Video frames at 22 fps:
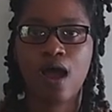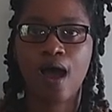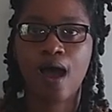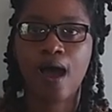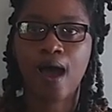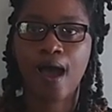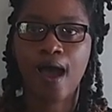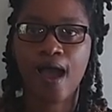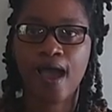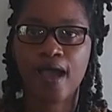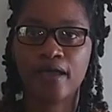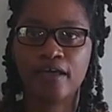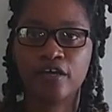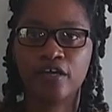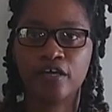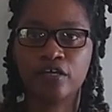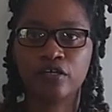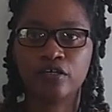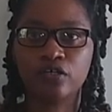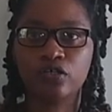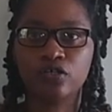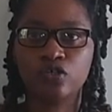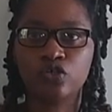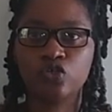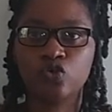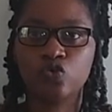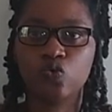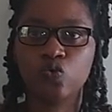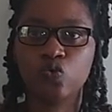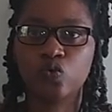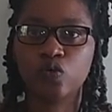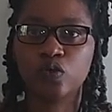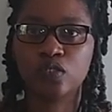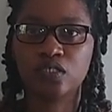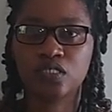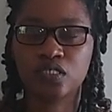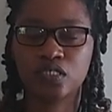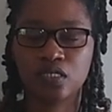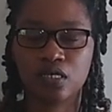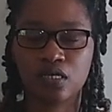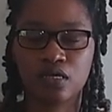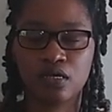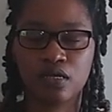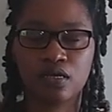I
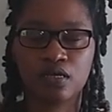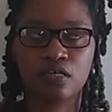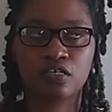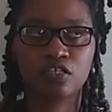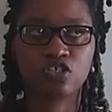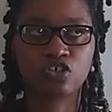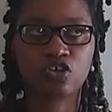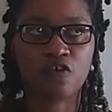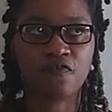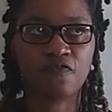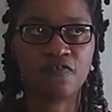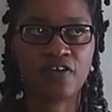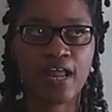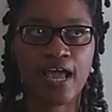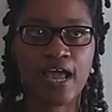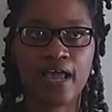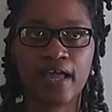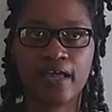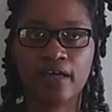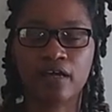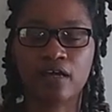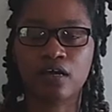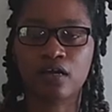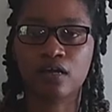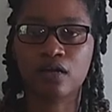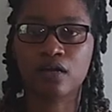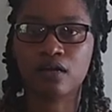used stuff like